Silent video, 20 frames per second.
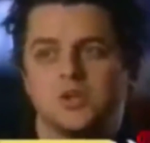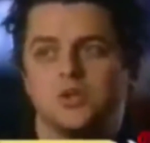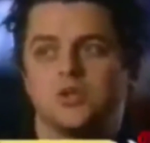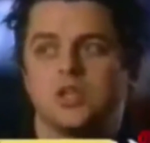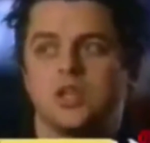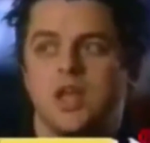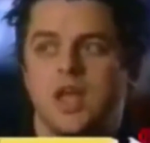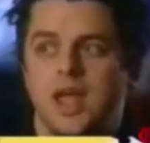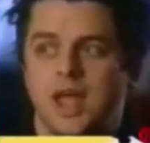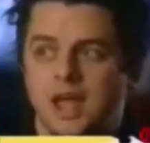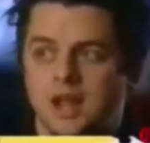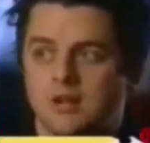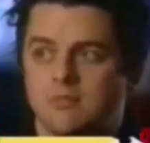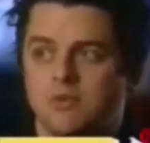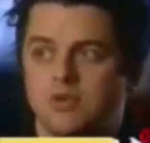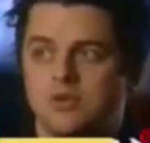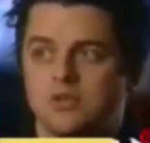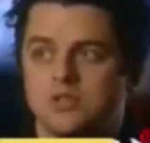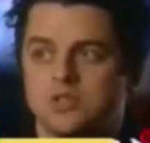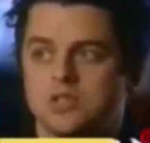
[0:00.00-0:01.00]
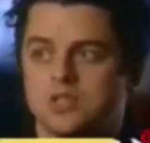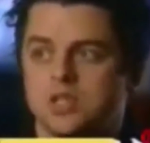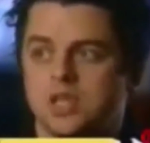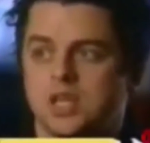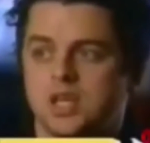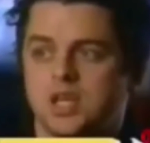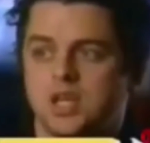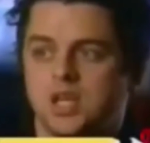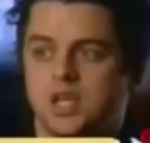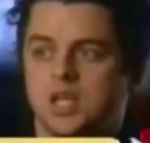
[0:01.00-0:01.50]
he insulted
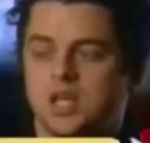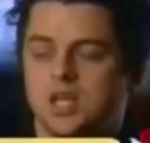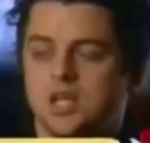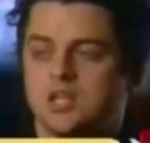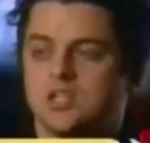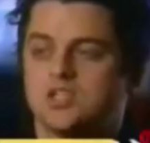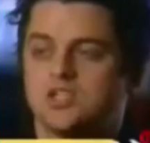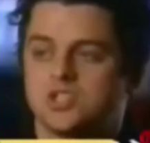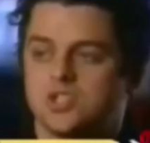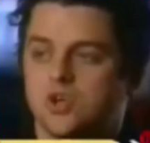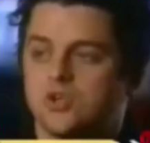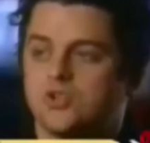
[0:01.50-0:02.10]
animals, he